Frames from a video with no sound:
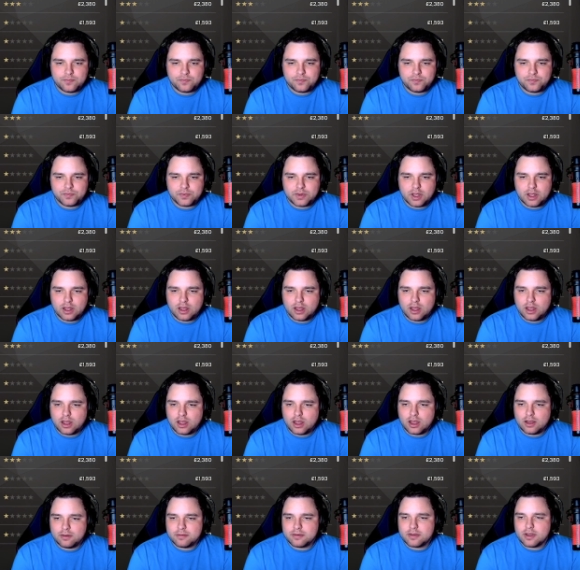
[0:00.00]

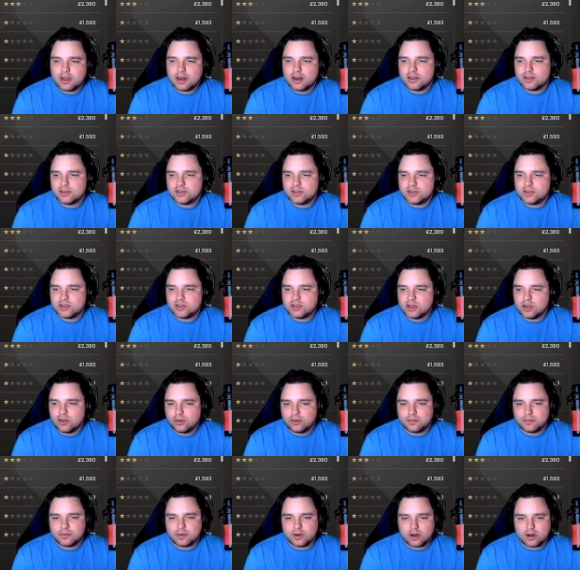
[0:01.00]
We've got a
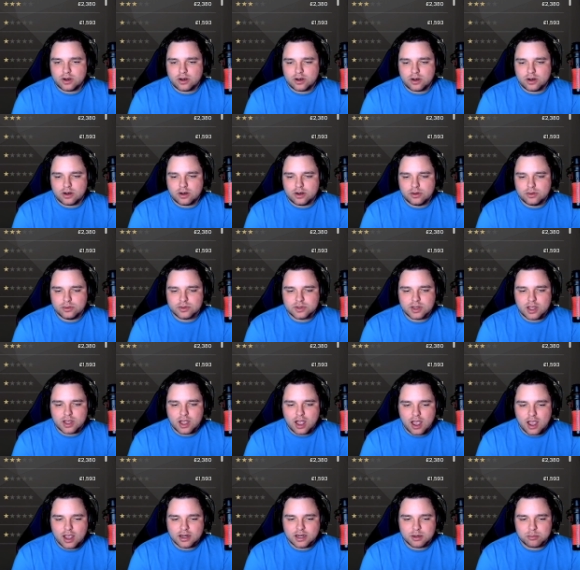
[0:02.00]
silver who's
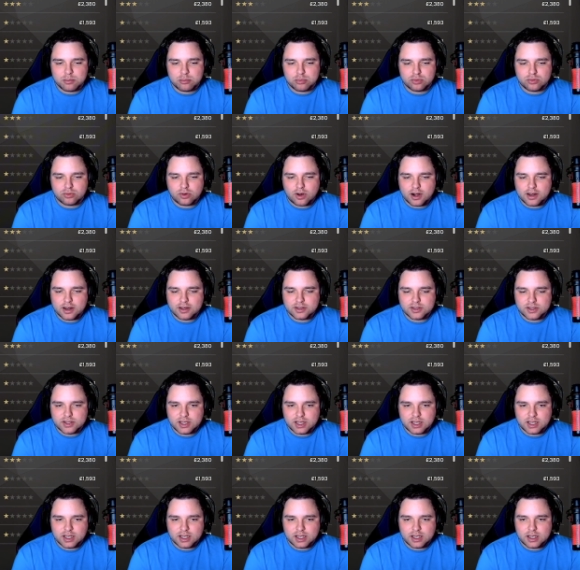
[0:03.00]
kind of
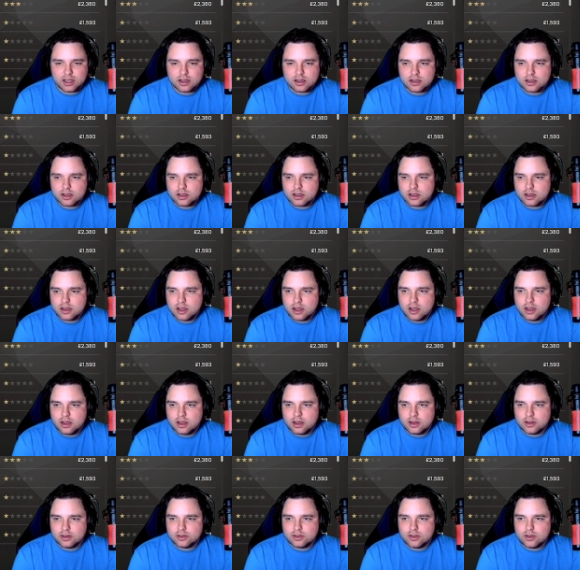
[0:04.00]
pricey,
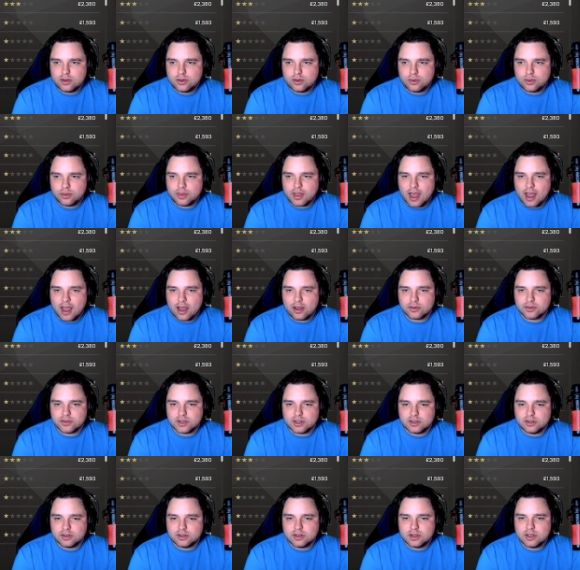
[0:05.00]

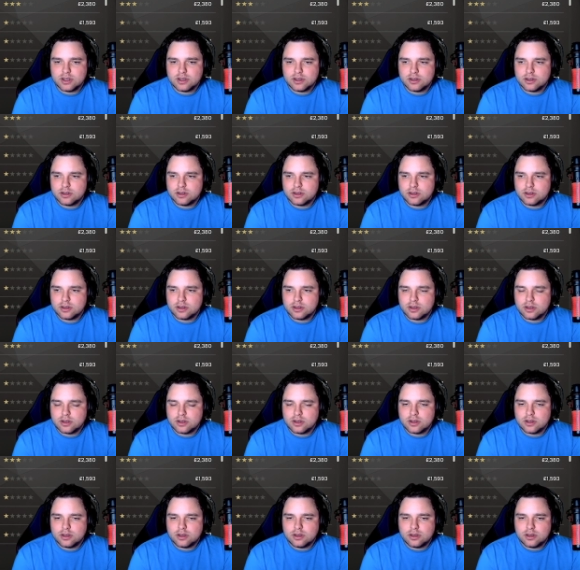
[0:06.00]
2,000.
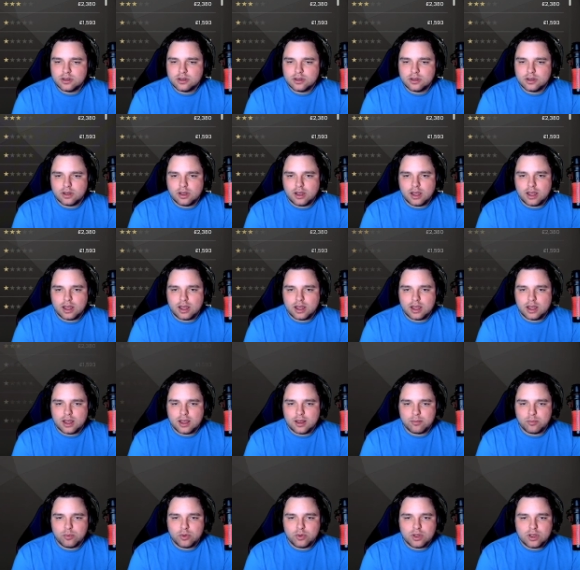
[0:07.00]

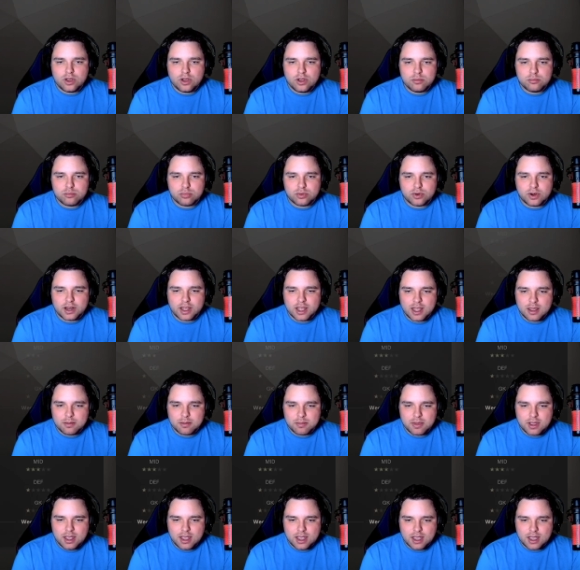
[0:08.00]
We could bring him
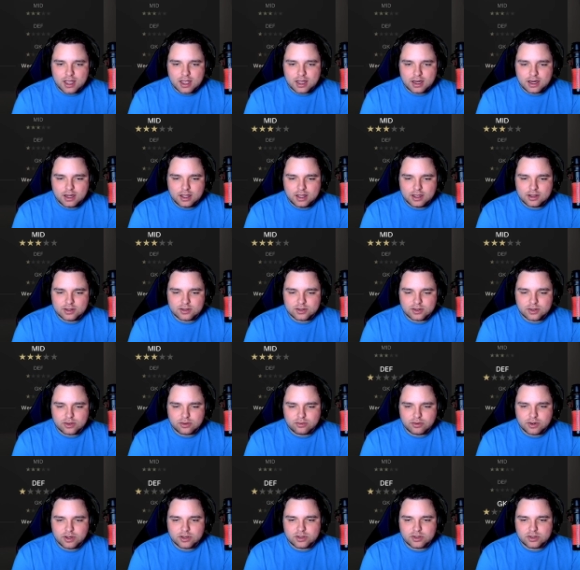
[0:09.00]
in. He has
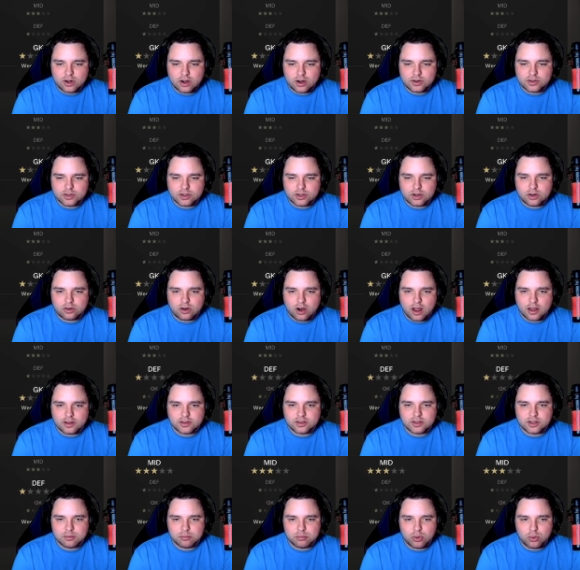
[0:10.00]
3 stars across
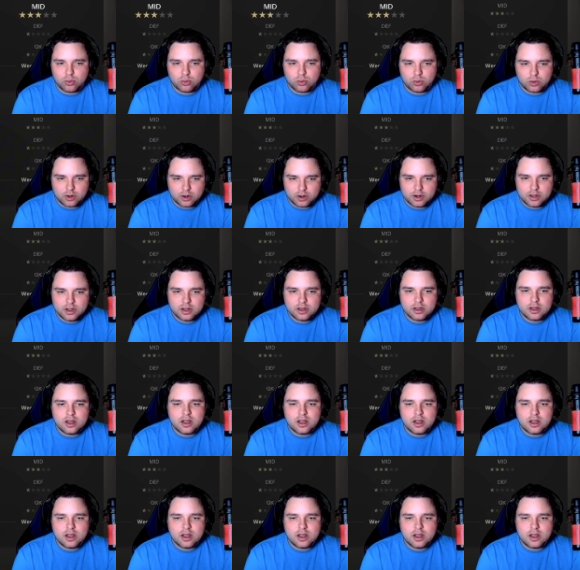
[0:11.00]
the board.